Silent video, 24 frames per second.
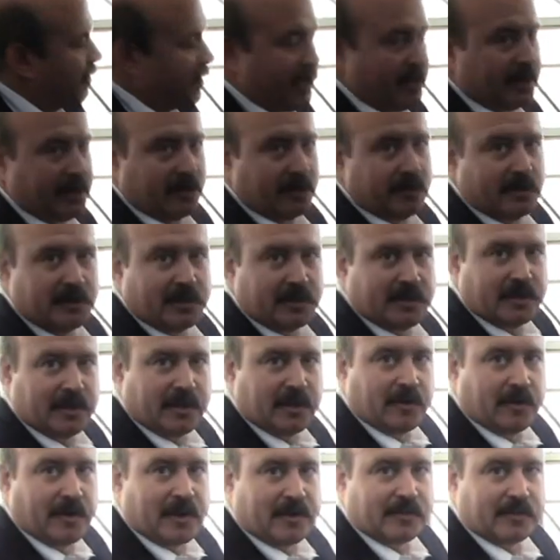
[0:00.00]
kicker
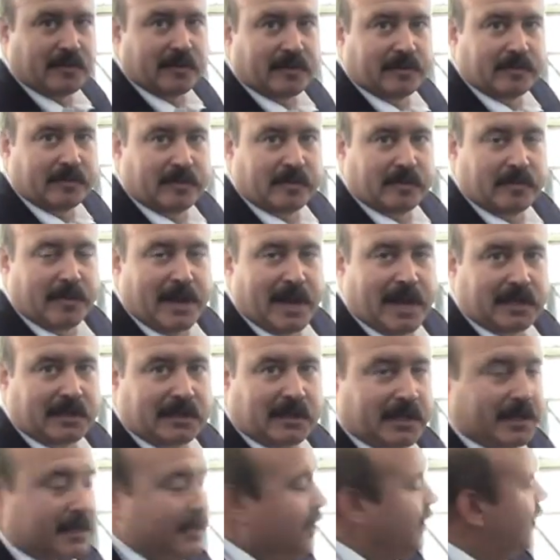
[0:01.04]
here on the
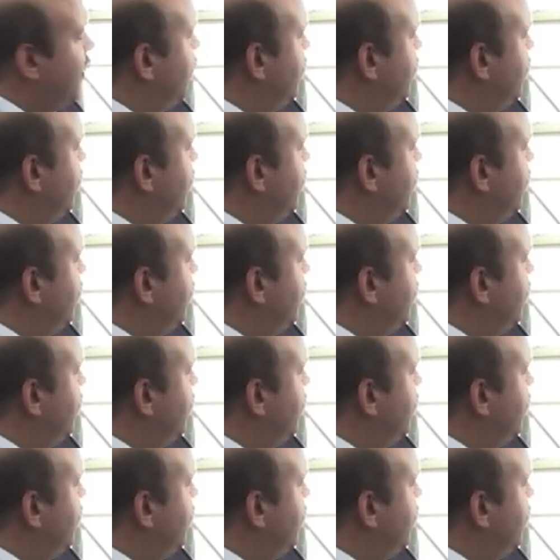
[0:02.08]
backlight.